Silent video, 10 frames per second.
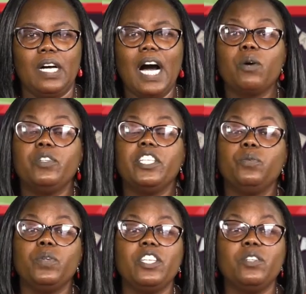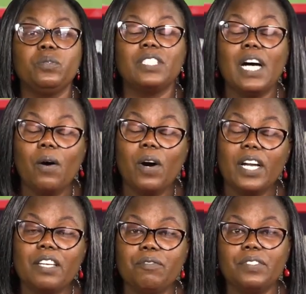How did we use our
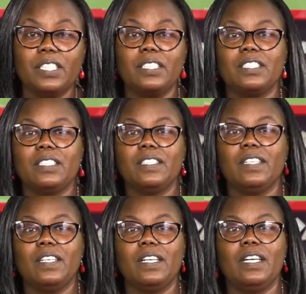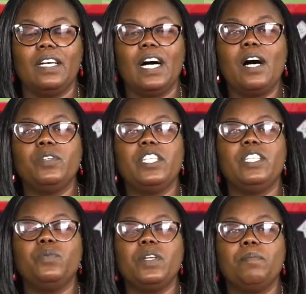giftings? How
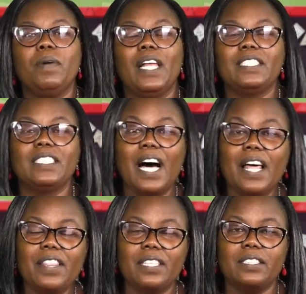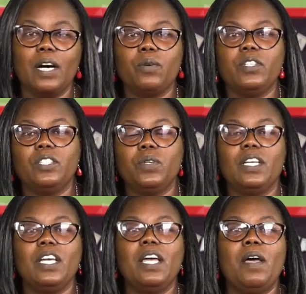did we bless others? How did
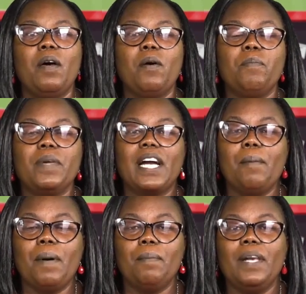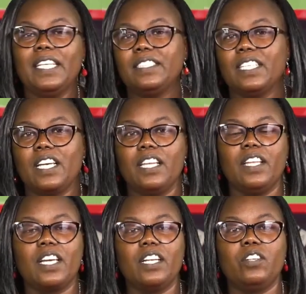we become a blessing in
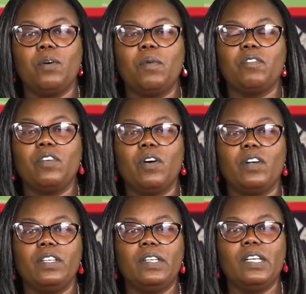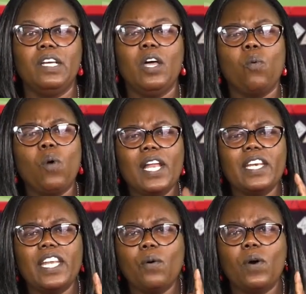the kingdom of God?
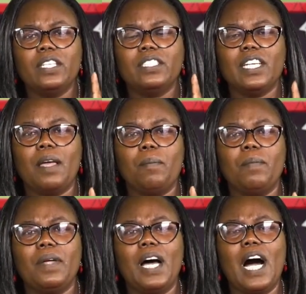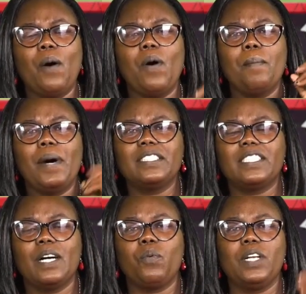One day, one time, our
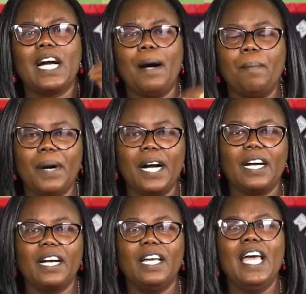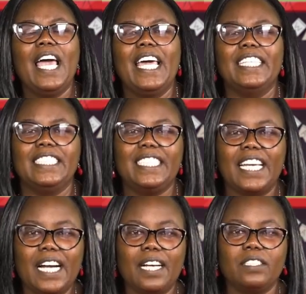master will come back and
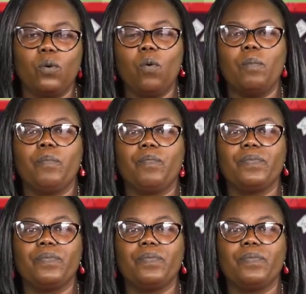take us home,